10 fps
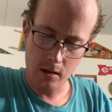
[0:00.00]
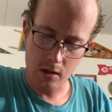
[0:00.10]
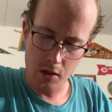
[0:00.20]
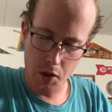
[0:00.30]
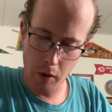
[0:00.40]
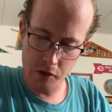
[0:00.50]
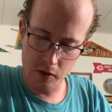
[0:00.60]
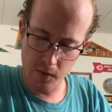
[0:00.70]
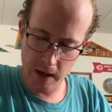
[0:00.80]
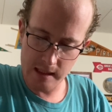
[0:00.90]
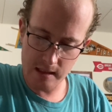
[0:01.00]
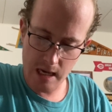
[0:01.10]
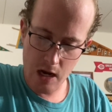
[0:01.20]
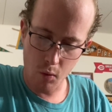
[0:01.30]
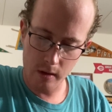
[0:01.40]
You are to divide it
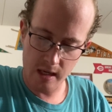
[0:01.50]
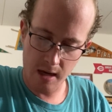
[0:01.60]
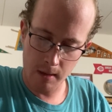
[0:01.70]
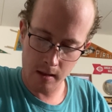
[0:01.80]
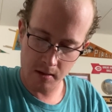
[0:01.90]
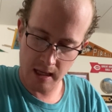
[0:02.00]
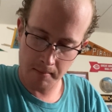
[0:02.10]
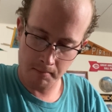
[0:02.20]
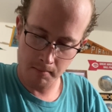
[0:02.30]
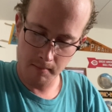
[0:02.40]
equally among them,